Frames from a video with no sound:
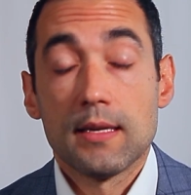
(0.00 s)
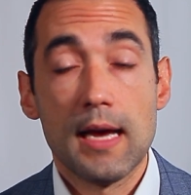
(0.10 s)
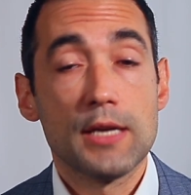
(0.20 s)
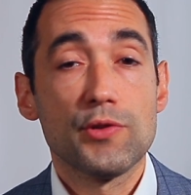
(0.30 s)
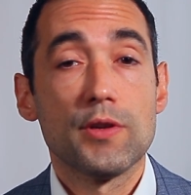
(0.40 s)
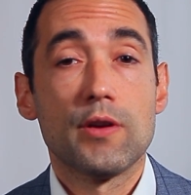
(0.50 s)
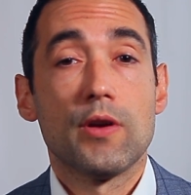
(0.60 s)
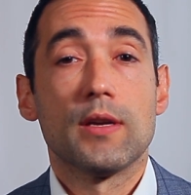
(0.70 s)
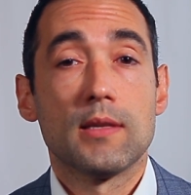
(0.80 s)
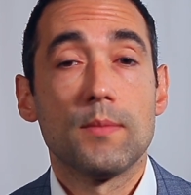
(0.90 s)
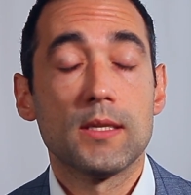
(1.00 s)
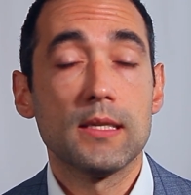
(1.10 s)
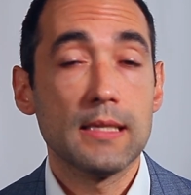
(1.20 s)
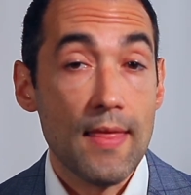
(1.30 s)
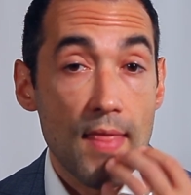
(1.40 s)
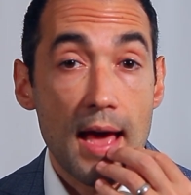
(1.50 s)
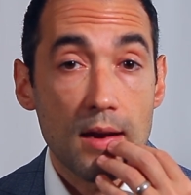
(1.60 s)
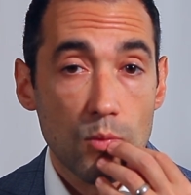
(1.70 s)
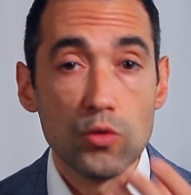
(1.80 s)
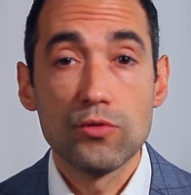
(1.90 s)
a naturally occurring substance and
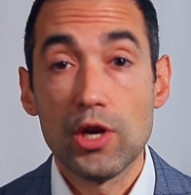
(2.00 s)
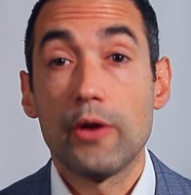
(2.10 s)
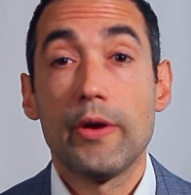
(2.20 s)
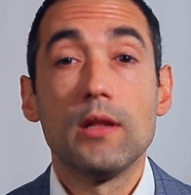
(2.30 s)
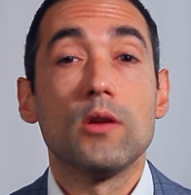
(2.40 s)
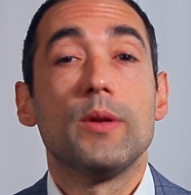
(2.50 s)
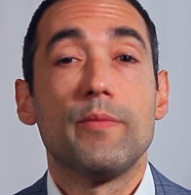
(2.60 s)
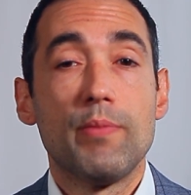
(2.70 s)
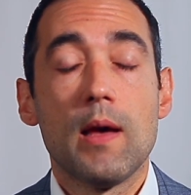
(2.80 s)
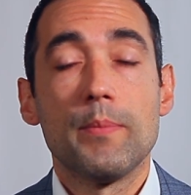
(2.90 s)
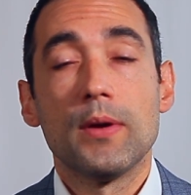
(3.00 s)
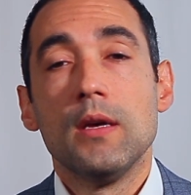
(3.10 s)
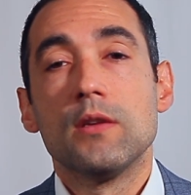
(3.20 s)
that will generate a little bit of plump.